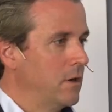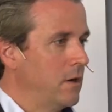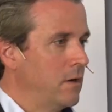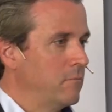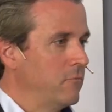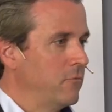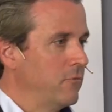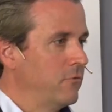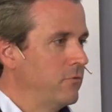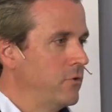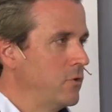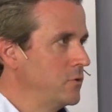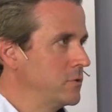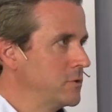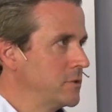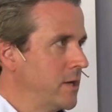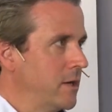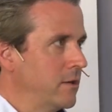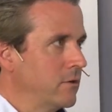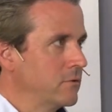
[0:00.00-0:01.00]
um, food
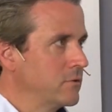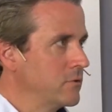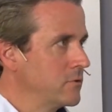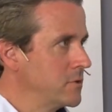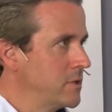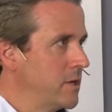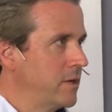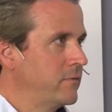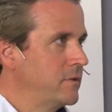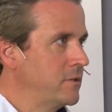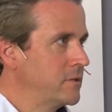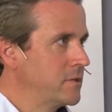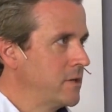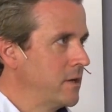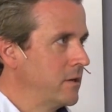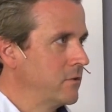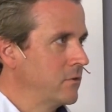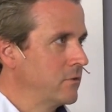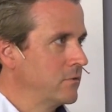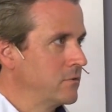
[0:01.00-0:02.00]
standards or safety
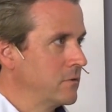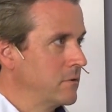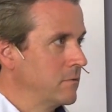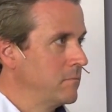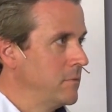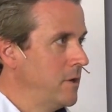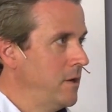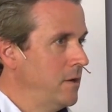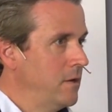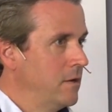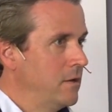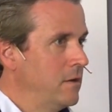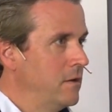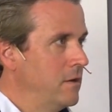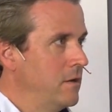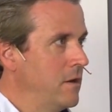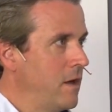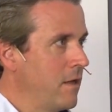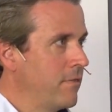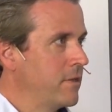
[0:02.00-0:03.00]
standards
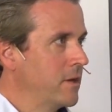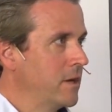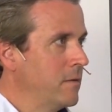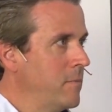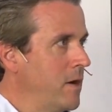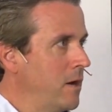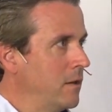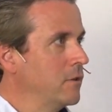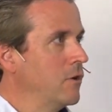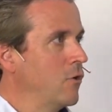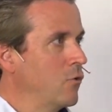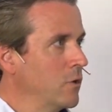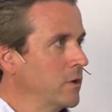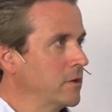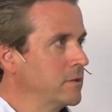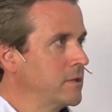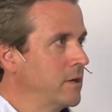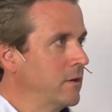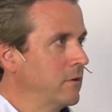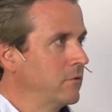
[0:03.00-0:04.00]
nothing about lowering
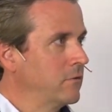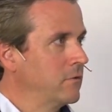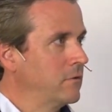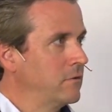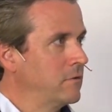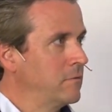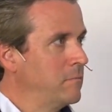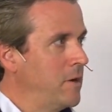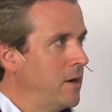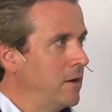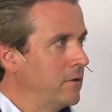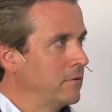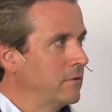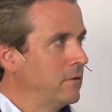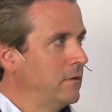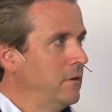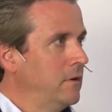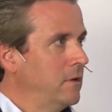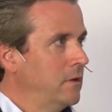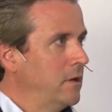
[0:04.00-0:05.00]
standards. It's about,
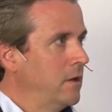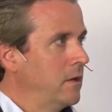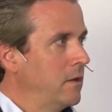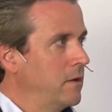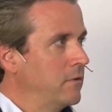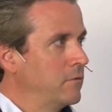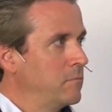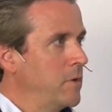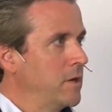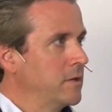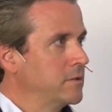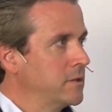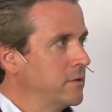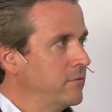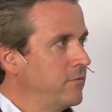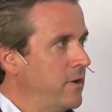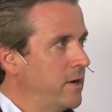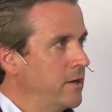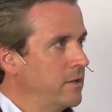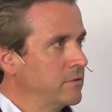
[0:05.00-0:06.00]
yeah, as Mike said,
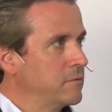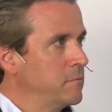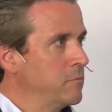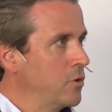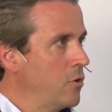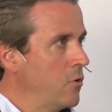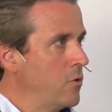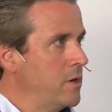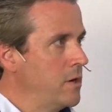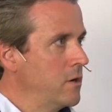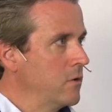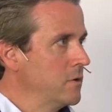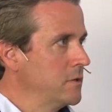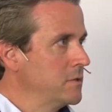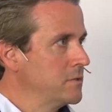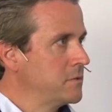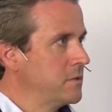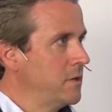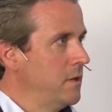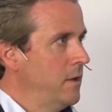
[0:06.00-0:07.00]
finding some
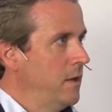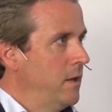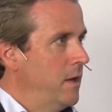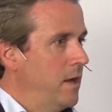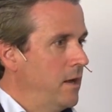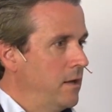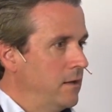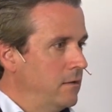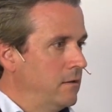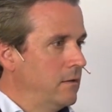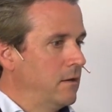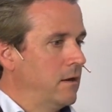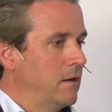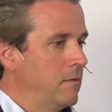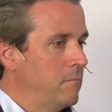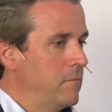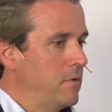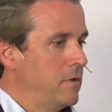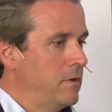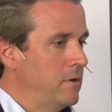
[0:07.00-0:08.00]
coherence mm -hmm. and,
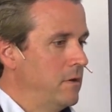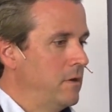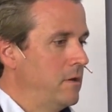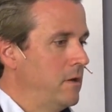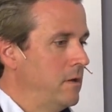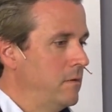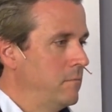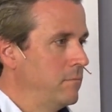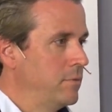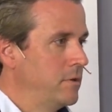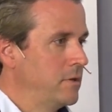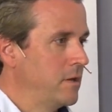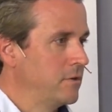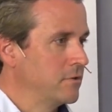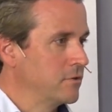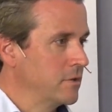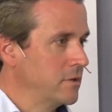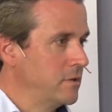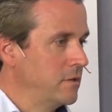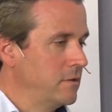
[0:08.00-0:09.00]
um, and, and
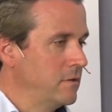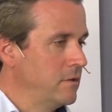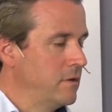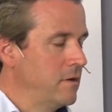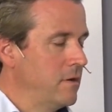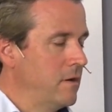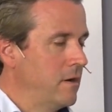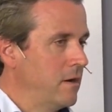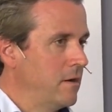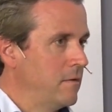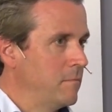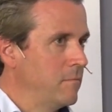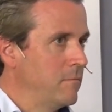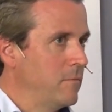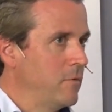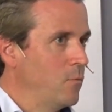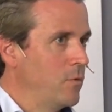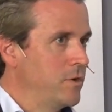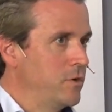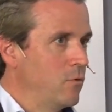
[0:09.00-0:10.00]
potentially um,
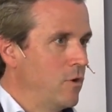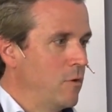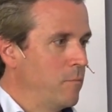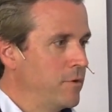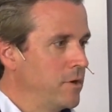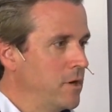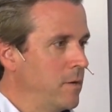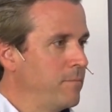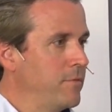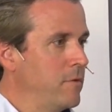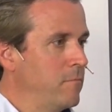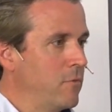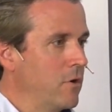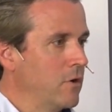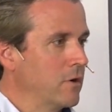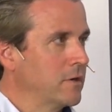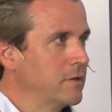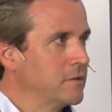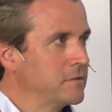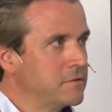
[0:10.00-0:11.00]
when you open up the
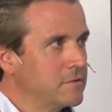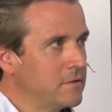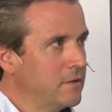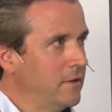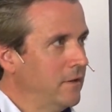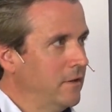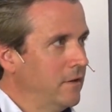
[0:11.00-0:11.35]
markets,